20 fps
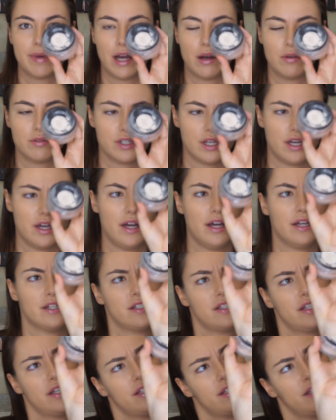powder,
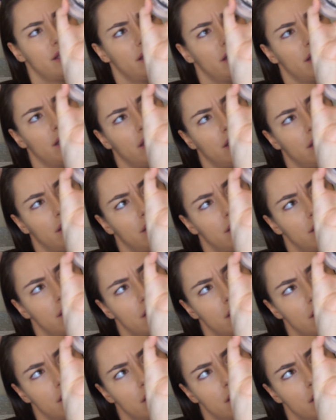and this
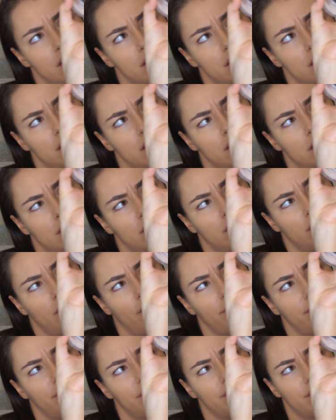is,
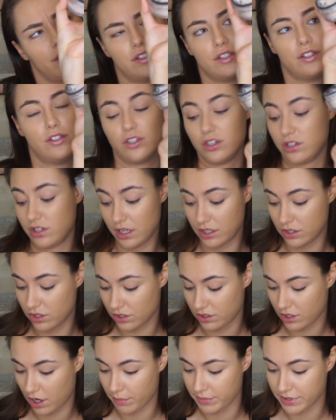I think this is just, it
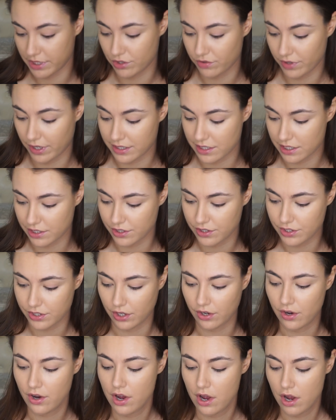just comes in
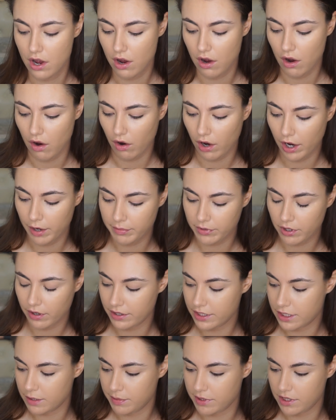translucent. I'm
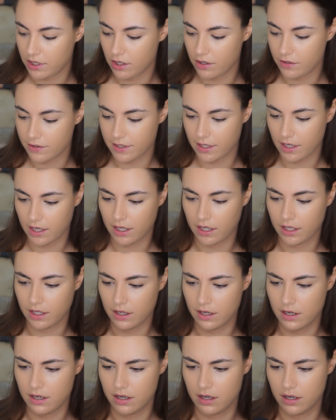going to be
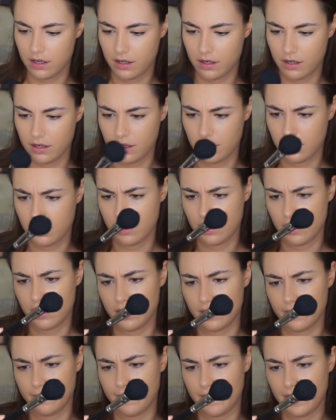using
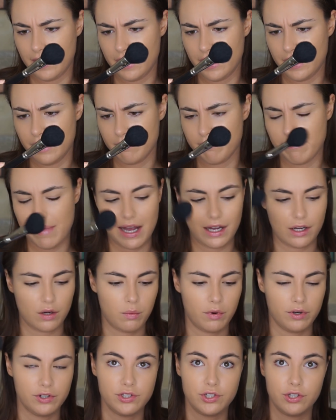the MAC
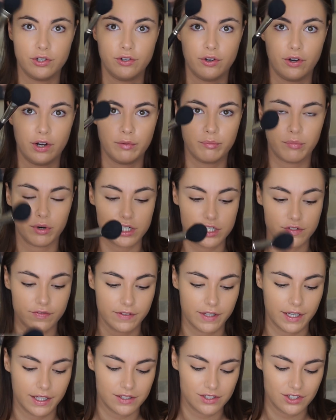129 brush for
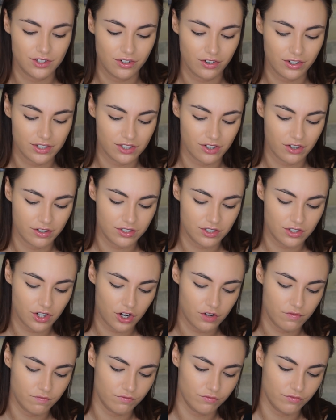this. You guys know I
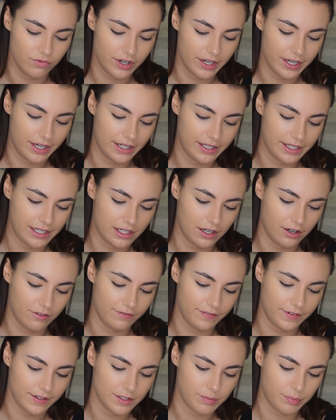don't really
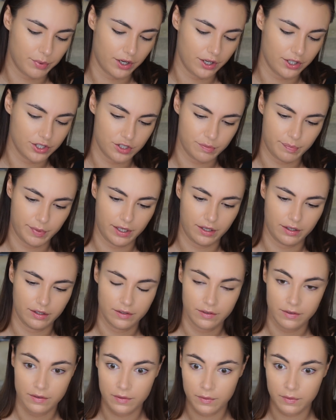love this brush, but